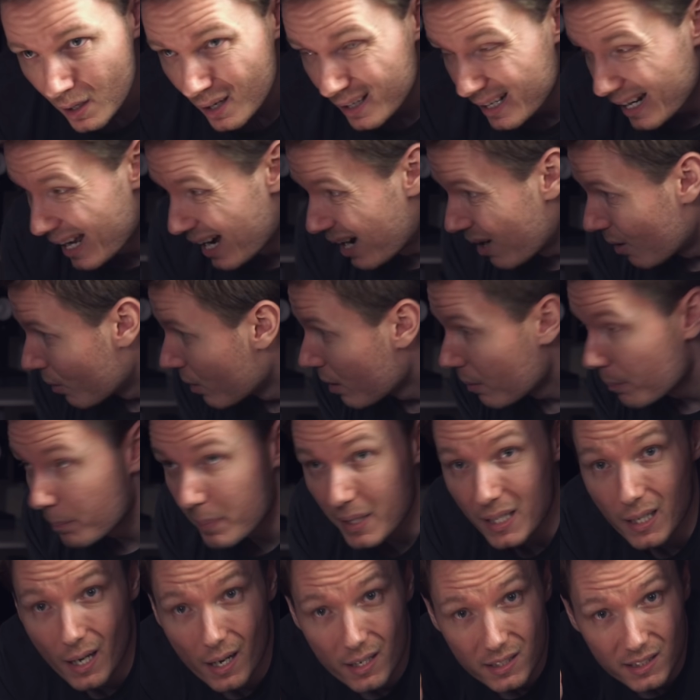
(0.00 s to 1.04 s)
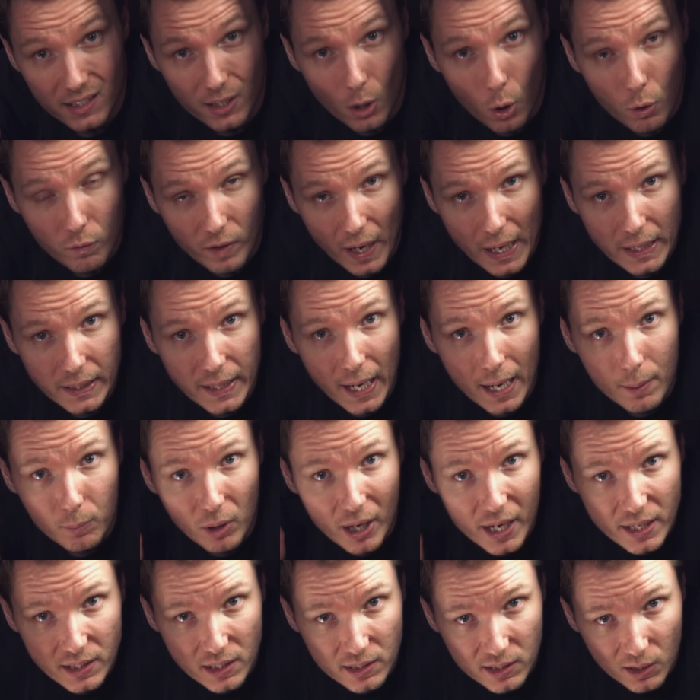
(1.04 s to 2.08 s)
Now, because the overhead camera
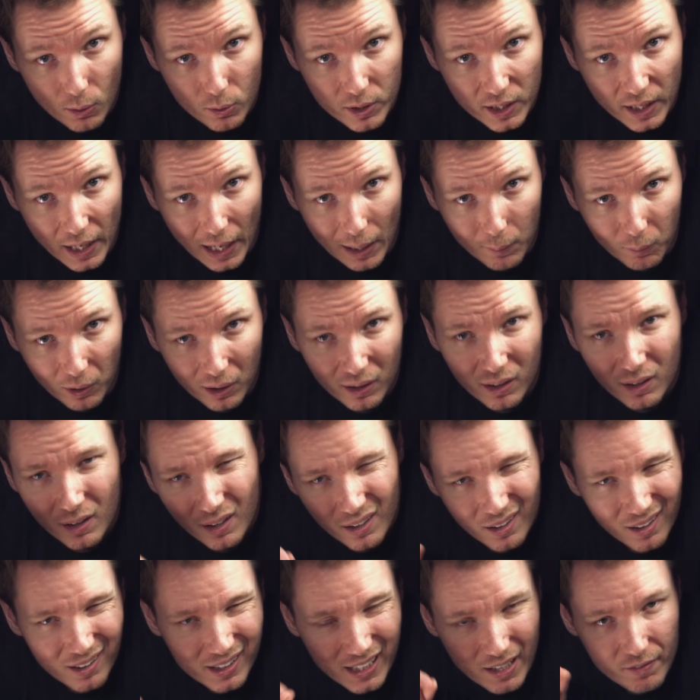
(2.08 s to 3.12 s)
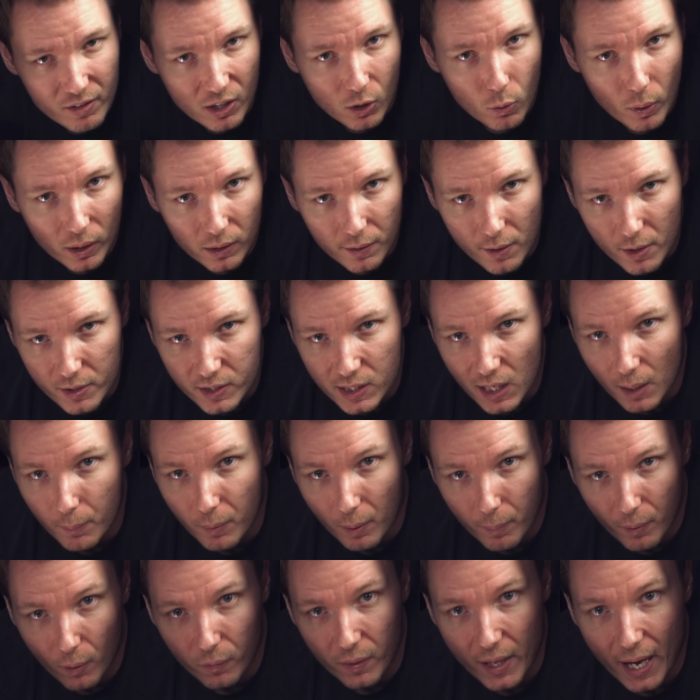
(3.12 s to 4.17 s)
is a Sony camera, I'll give you a quick little tip
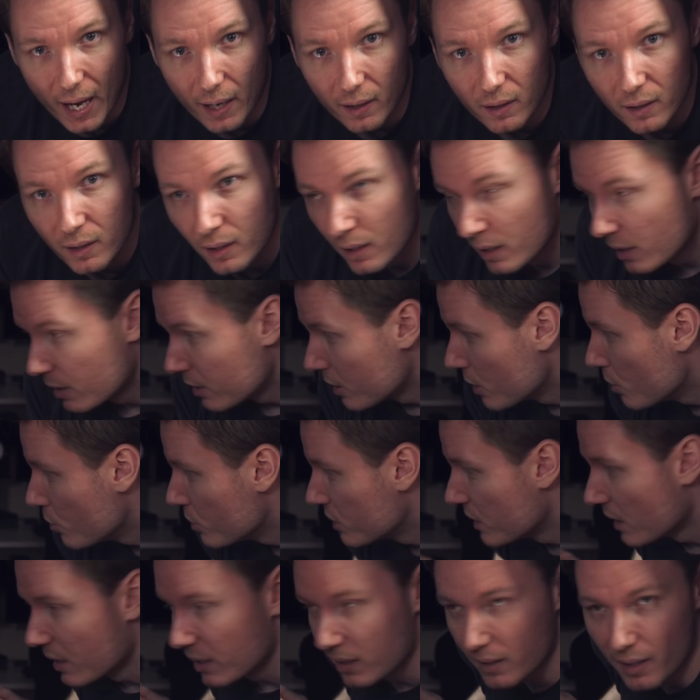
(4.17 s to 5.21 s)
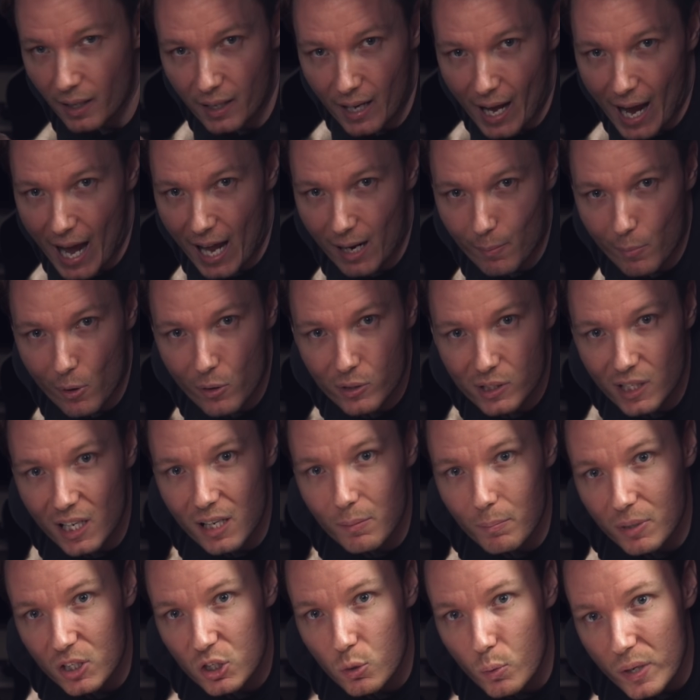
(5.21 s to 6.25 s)
about that using an Atomos
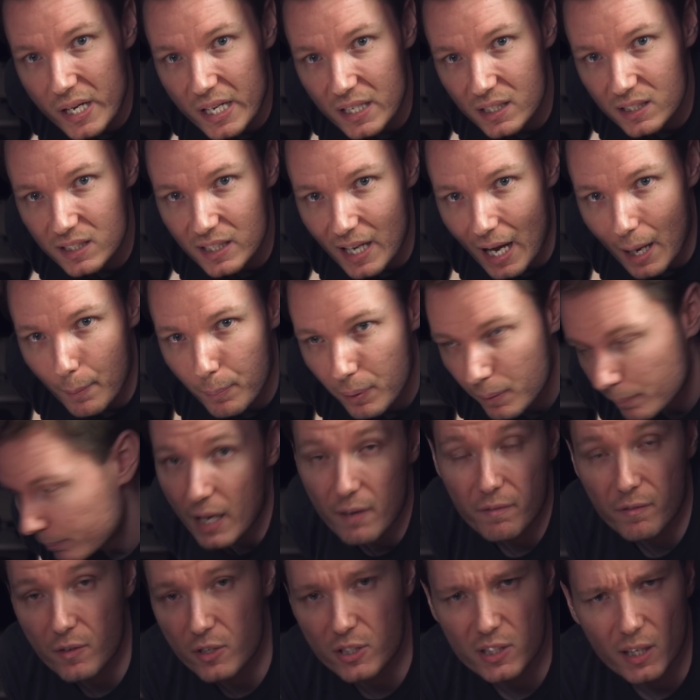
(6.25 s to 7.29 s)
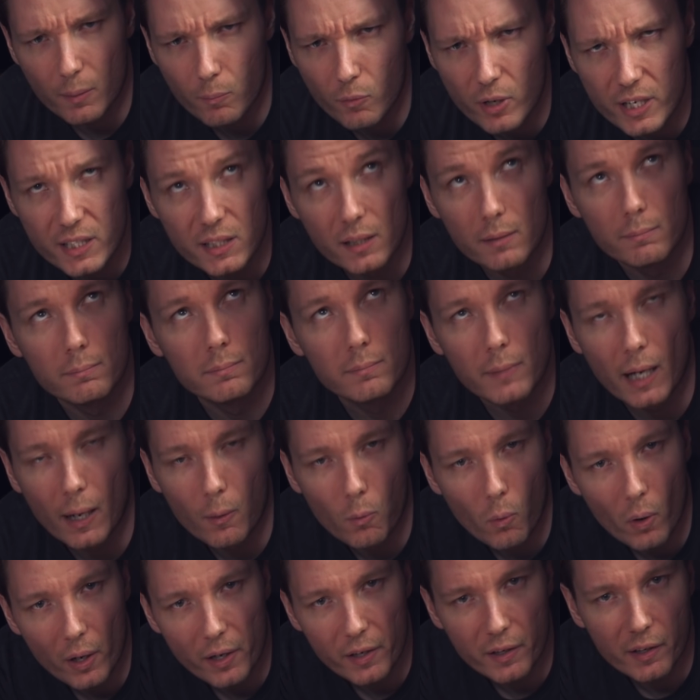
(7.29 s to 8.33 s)
in between step. If for some reason I
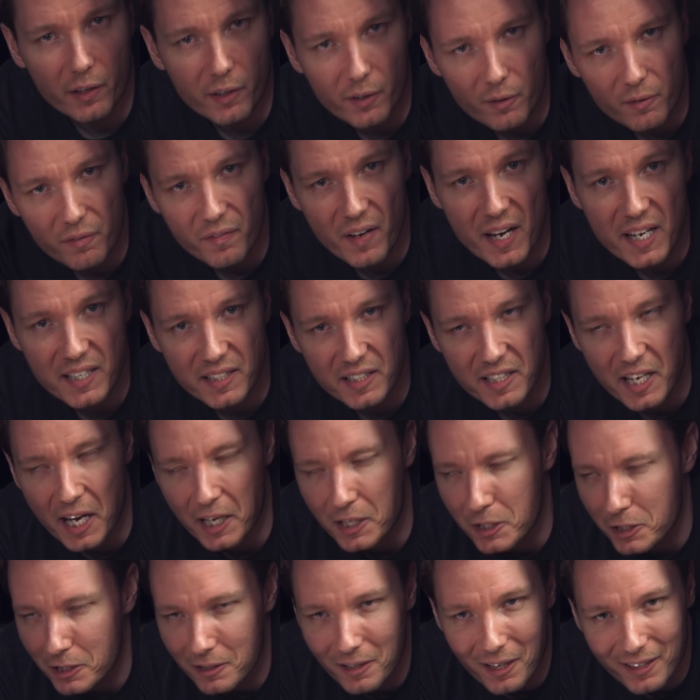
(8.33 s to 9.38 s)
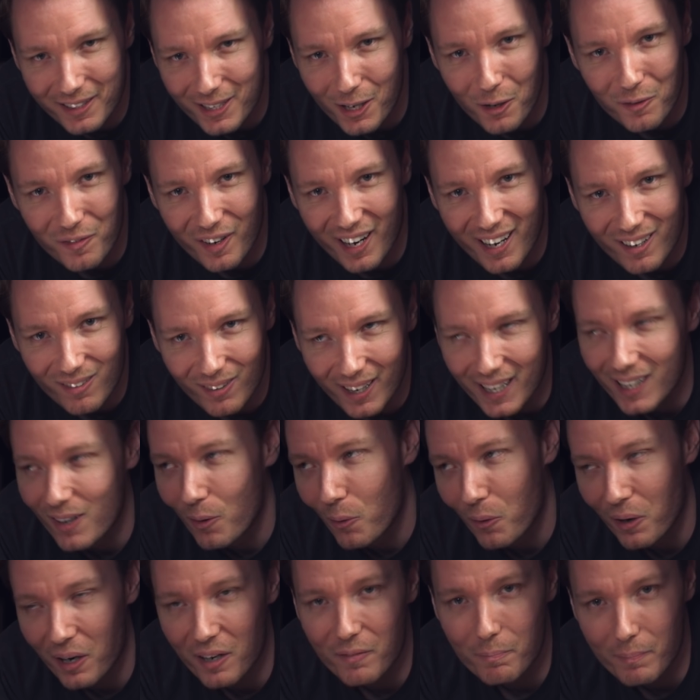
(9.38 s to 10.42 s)
wanted to do face detection on the overhead rig,
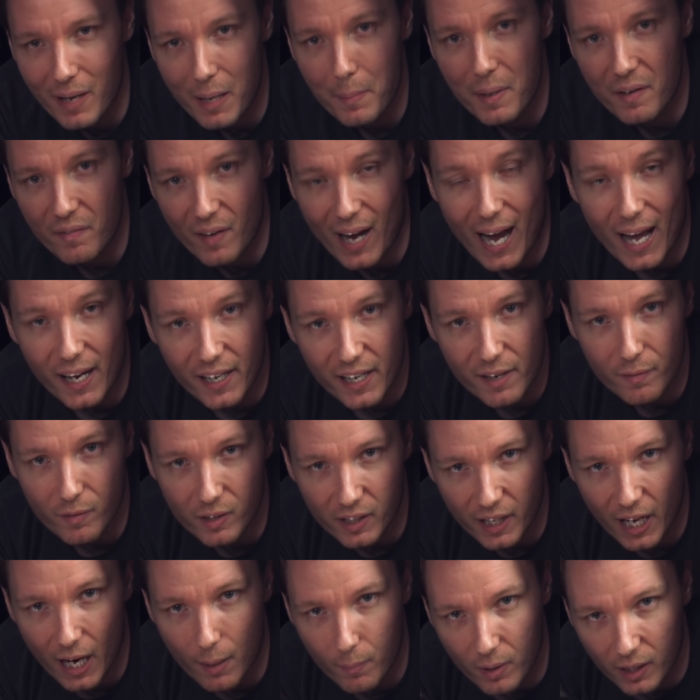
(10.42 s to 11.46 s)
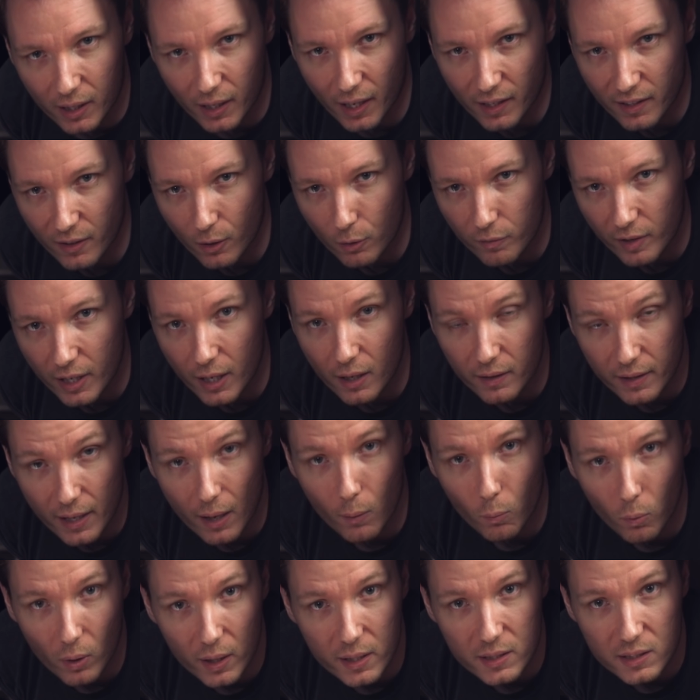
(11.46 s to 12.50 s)
or maybe if I had a different camera connected over here
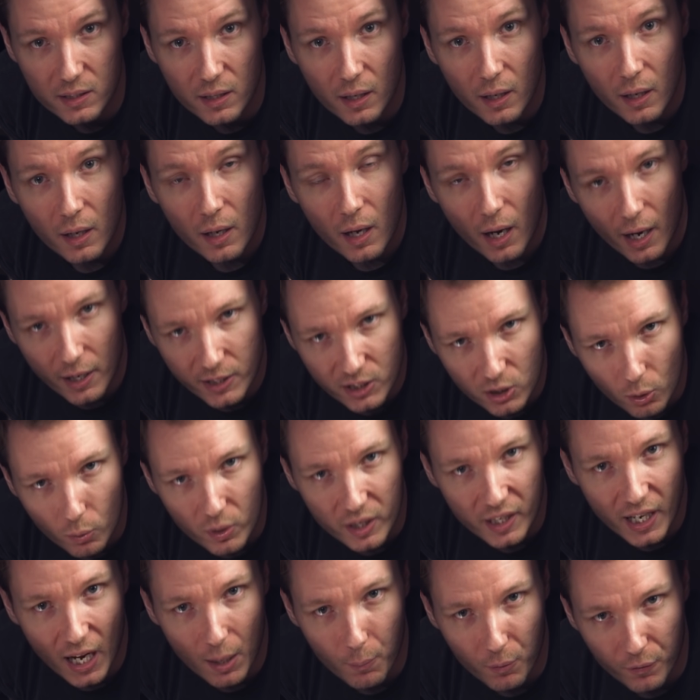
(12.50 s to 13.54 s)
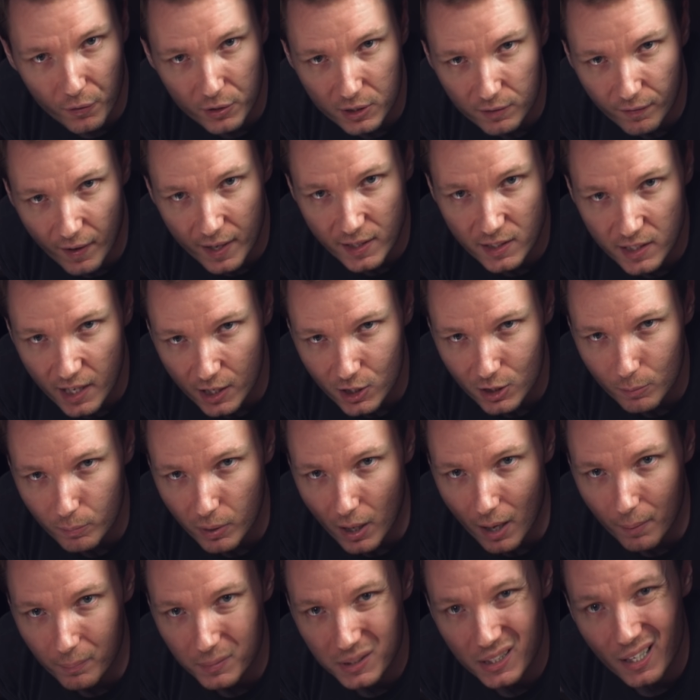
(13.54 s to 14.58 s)
that was a Sony camera with those face detection
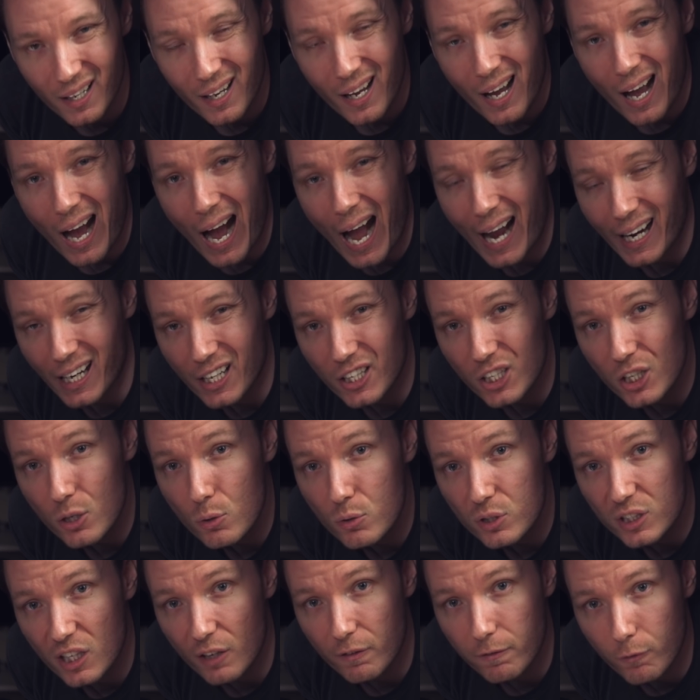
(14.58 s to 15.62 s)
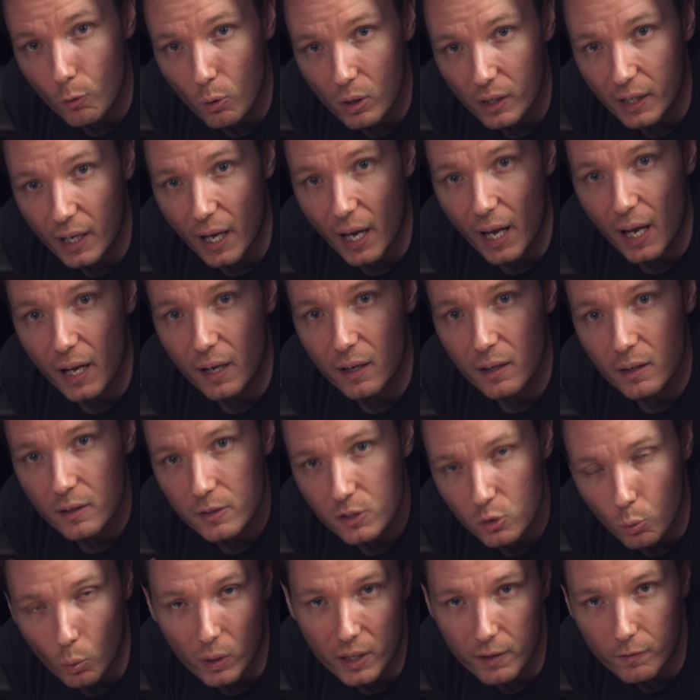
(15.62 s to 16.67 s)
problems, I can use the 4K
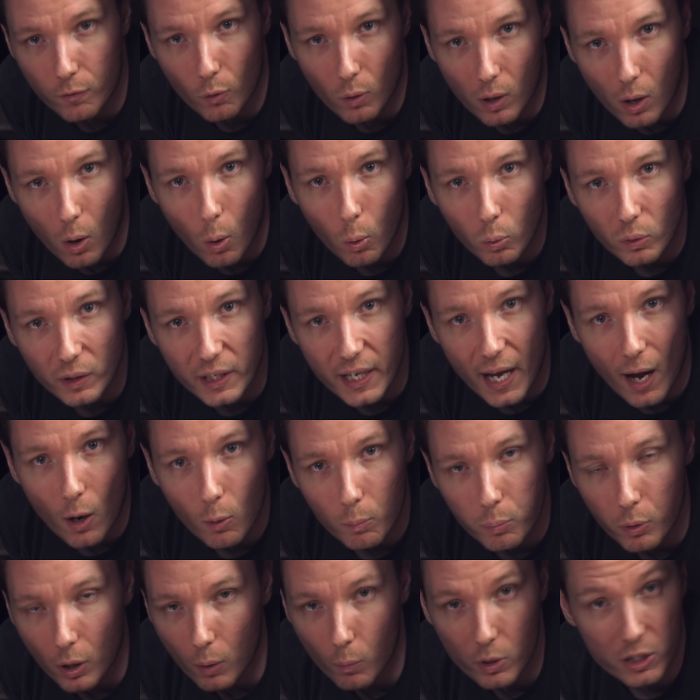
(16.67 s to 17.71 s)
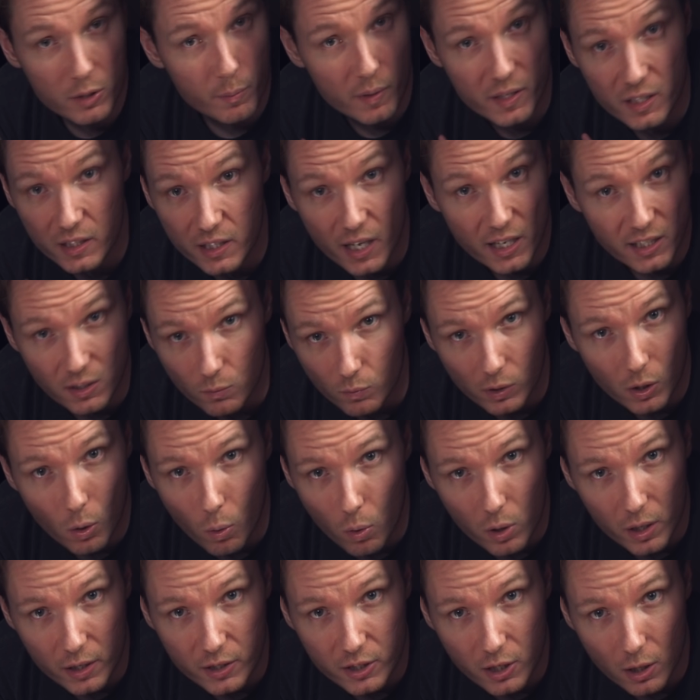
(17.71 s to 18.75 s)
24 only output, which means it doesn't
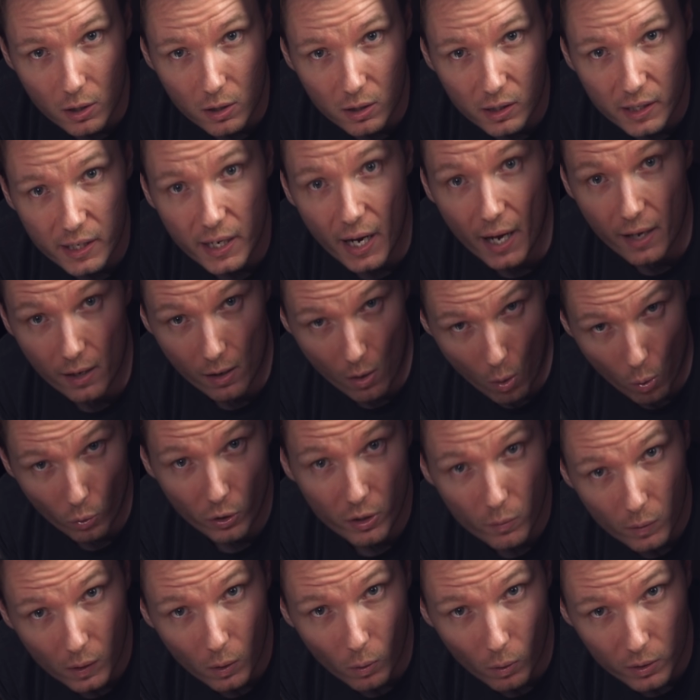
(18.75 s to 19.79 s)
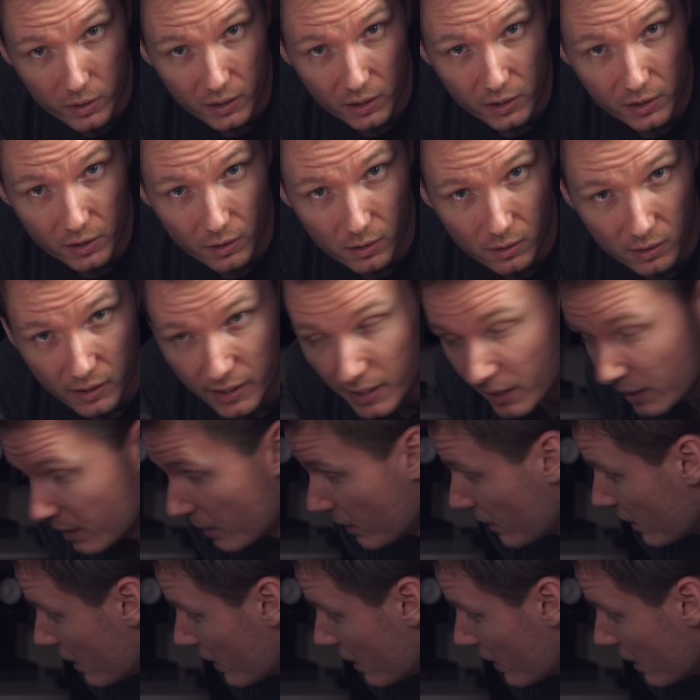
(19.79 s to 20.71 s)
record internally and it only records externally